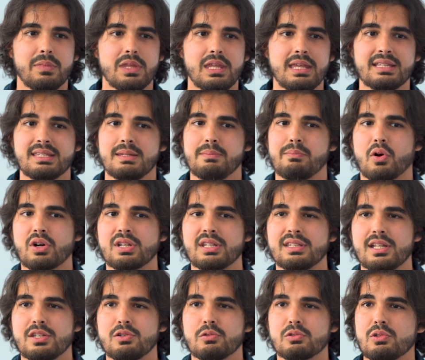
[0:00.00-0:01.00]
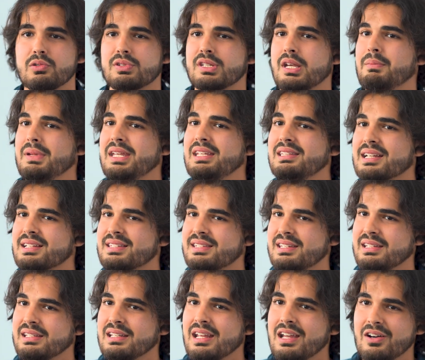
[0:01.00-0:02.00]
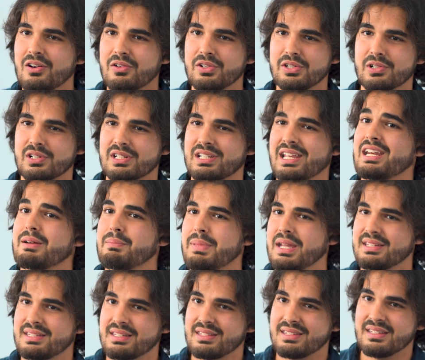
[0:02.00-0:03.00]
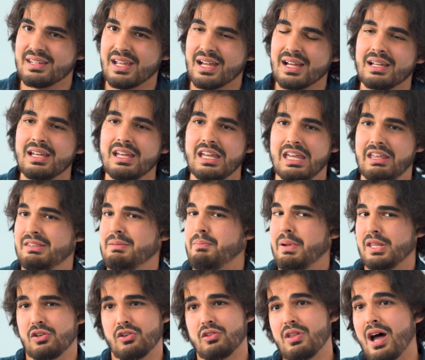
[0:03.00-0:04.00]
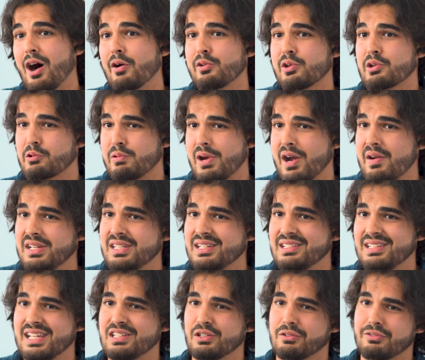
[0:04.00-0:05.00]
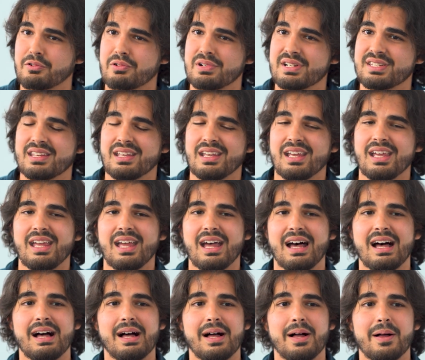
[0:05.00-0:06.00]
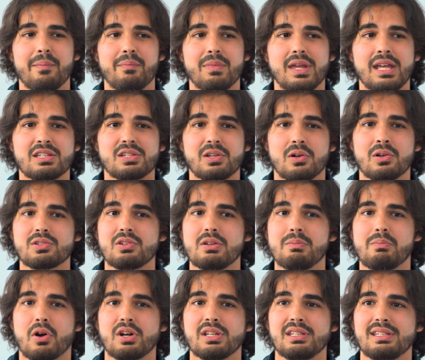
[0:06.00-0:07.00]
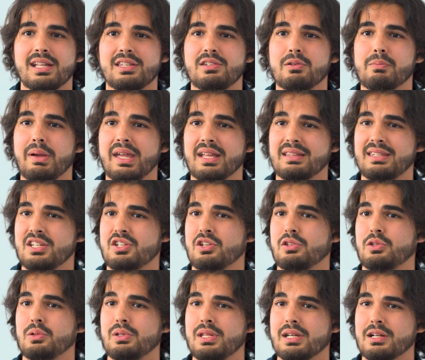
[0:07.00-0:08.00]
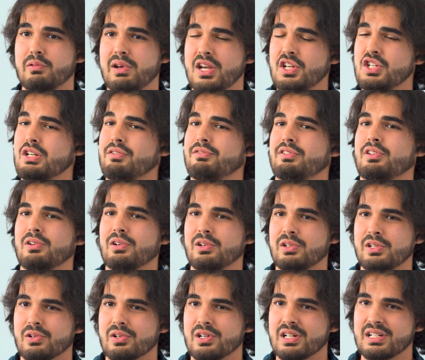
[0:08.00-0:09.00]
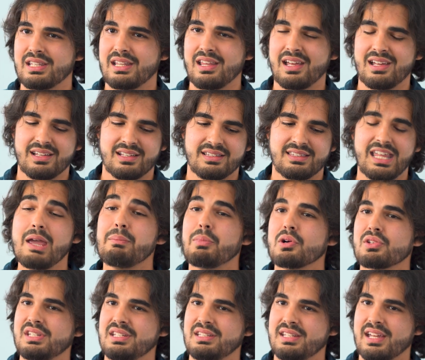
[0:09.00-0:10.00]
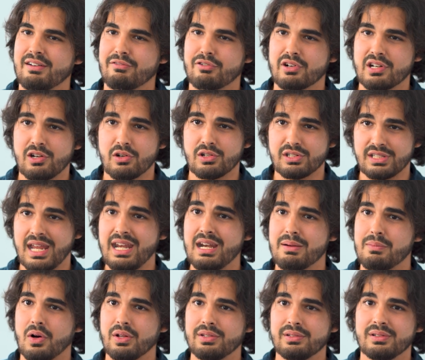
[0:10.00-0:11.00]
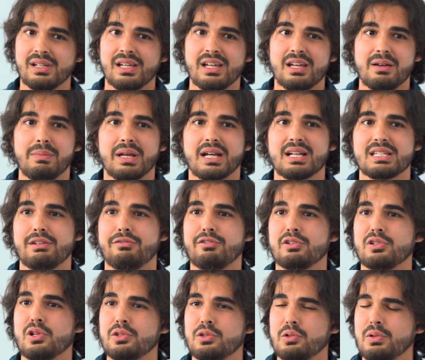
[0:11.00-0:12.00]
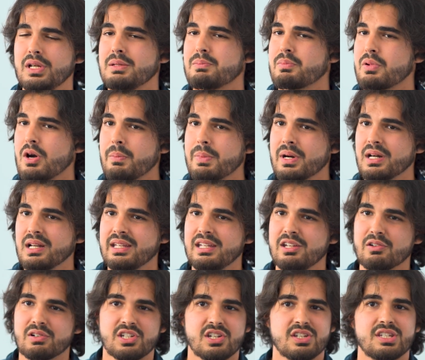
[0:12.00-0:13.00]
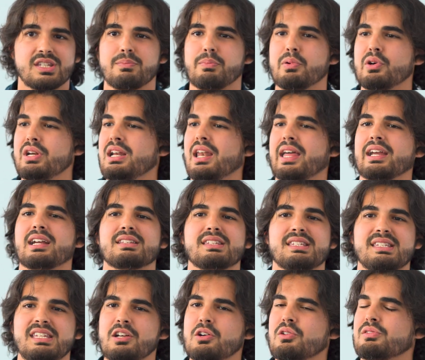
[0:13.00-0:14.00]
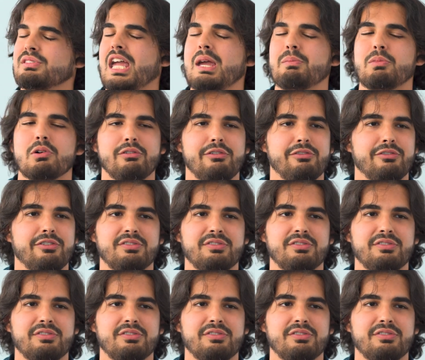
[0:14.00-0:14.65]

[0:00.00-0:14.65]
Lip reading: it's important that you do some indexing on your databases. Yeah, depending on how you're querying the data, of course. It's also important that you pay attention to the creation of your tables in there for your data model, because if you don't do it properly, you're just putting like a single table with